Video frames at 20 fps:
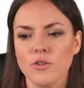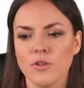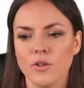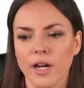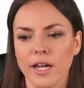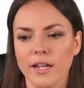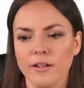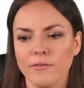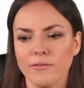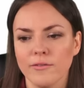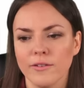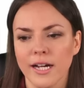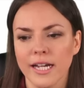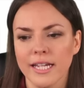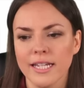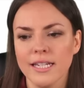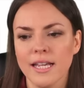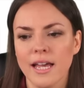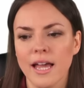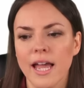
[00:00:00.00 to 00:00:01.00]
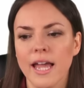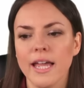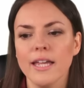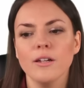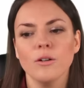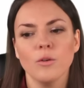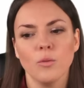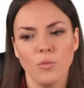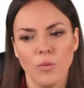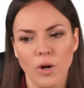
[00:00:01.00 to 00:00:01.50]
try to find A1.
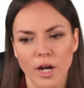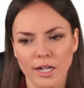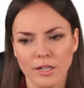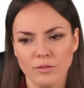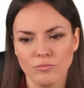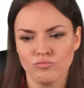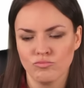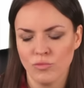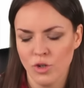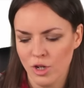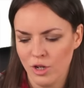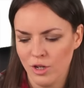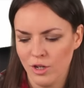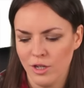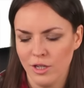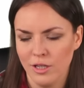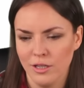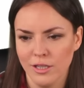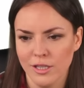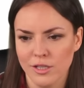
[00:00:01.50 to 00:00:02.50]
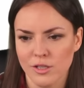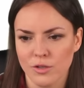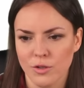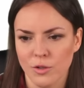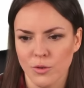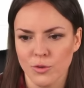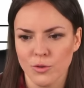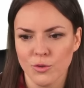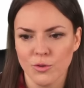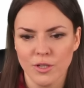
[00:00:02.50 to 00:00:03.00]
Let's
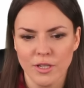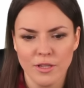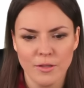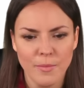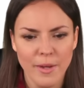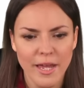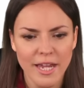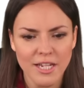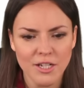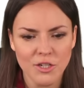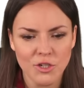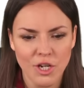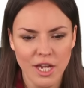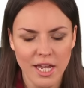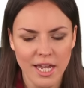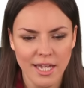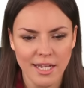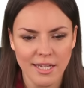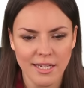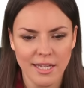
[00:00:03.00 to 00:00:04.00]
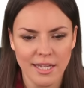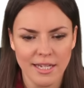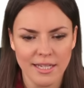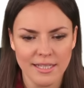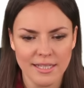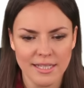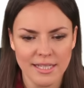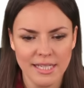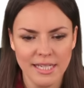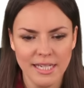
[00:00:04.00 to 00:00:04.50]
go to another page and
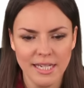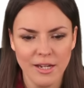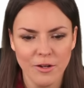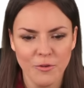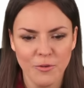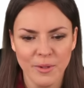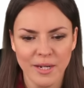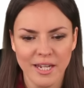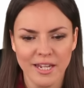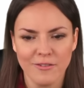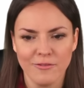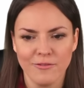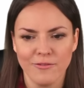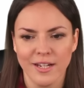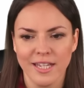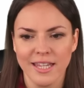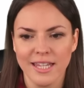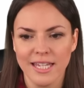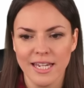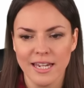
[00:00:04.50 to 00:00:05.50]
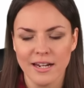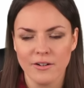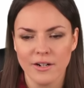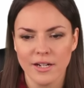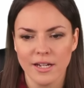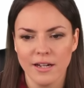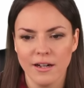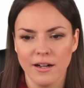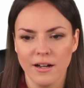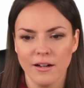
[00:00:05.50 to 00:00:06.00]
see if we can find the
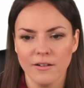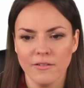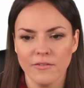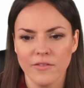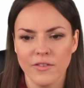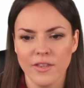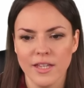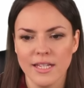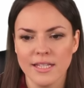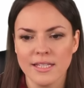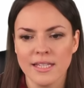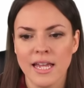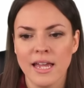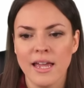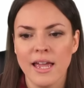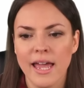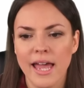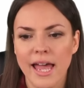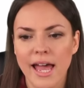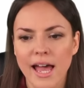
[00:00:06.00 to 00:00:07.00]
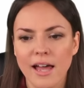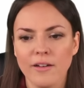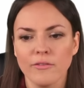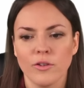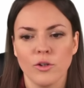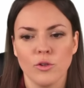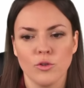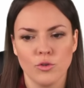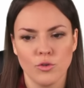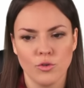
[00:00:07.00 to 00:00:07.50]
area of this
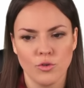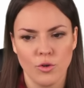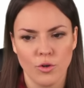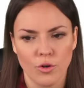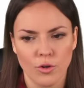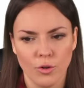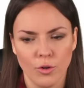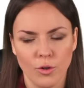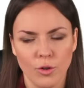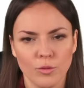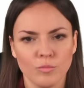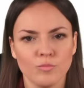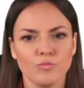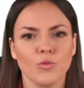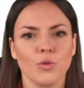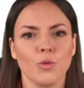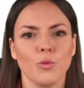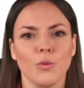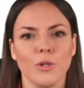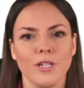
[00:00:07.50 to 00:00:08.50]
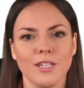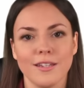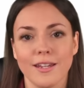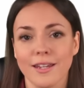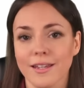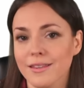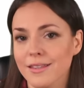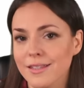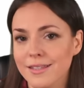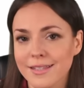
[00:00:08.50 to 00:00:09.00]
half circle. We
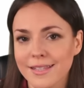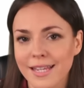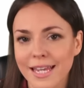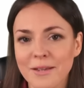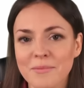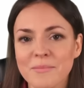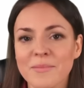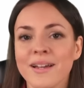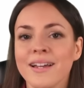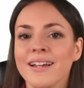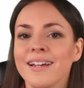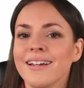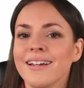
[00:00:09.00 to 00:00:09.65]
take the same